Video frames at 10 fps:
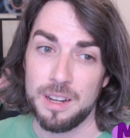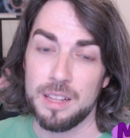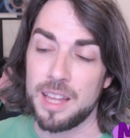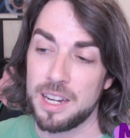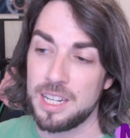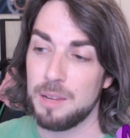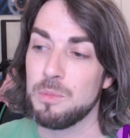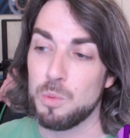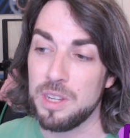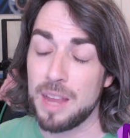A lot of times
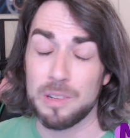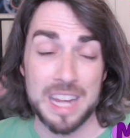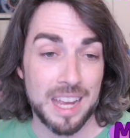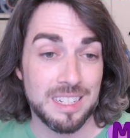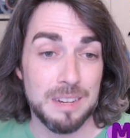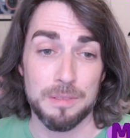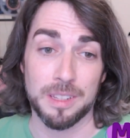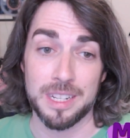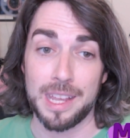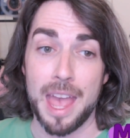we react
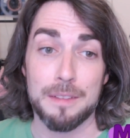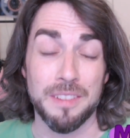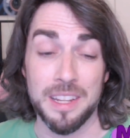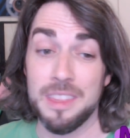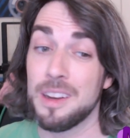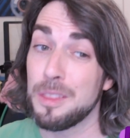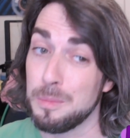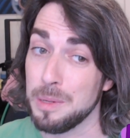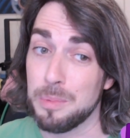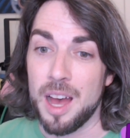differently to caffeine than other
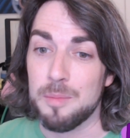people.